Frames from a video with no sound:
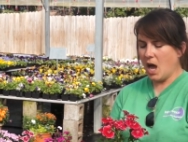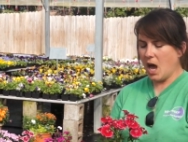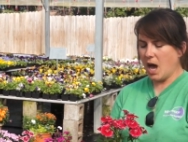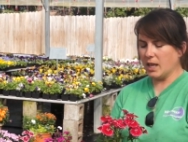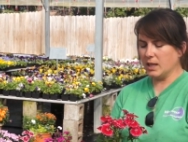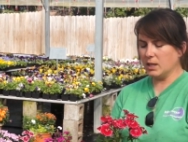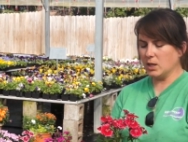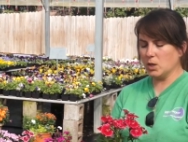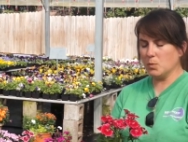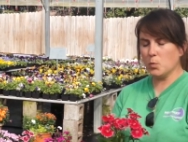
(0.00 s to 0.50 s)

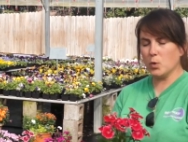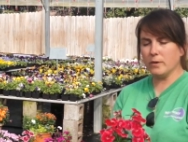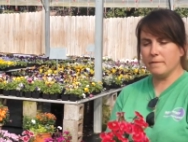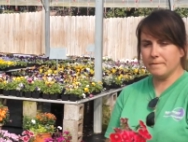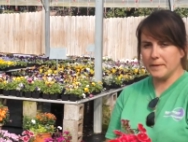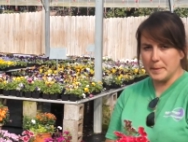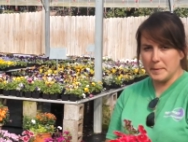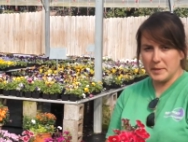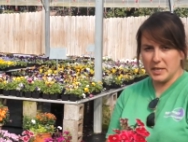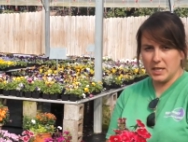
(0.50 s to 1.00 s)
a little more
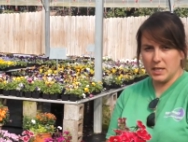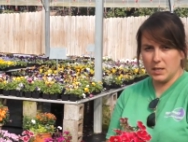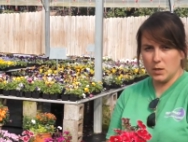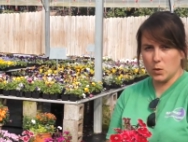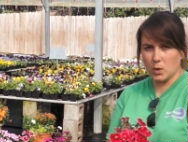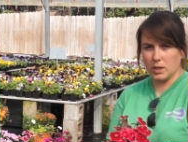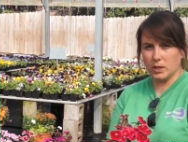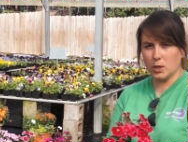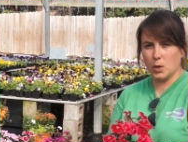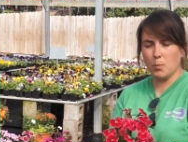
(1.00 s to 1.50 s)
feminine
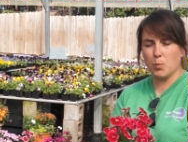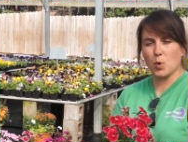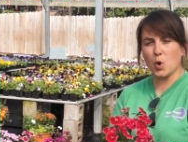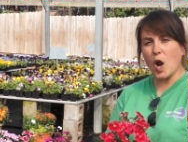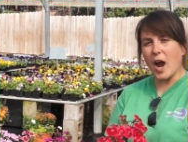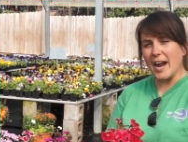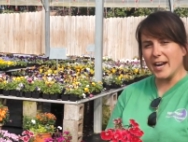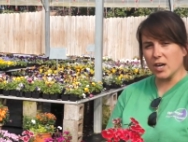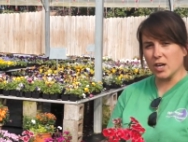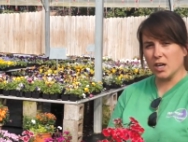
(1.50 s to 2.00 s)
or a little
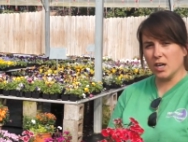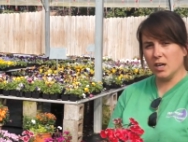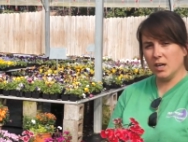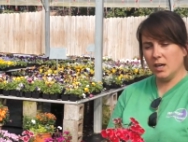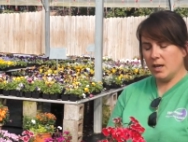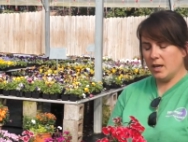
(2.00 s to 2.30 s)
brighter